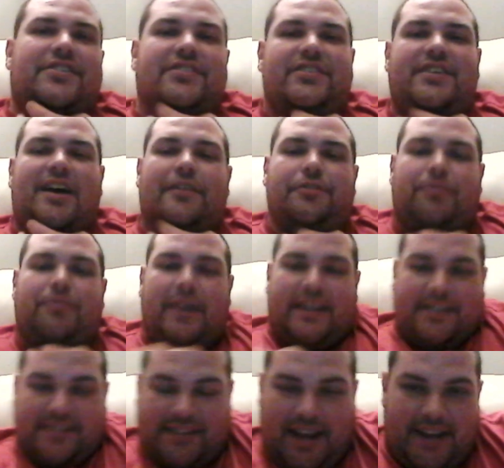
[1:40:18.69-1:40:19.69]
and stuff so I
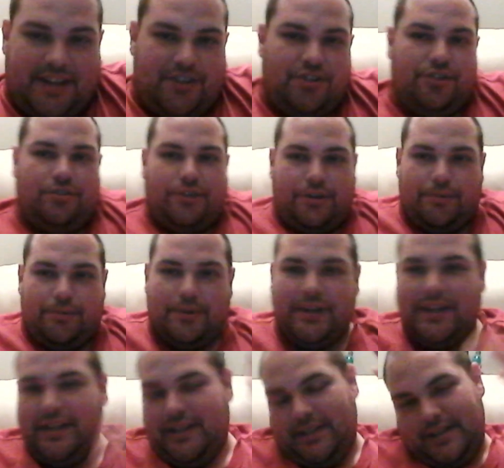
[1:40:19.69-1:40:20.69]
can send it to you.
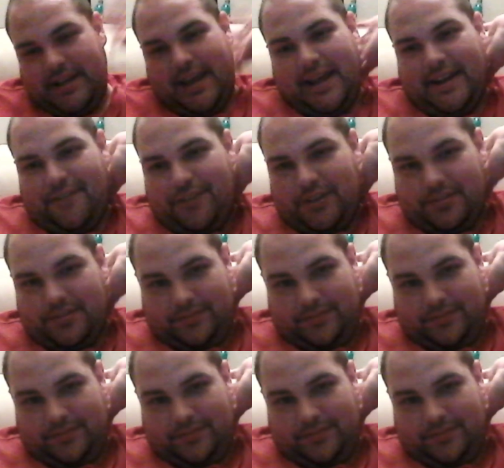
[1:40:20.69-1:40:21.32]
And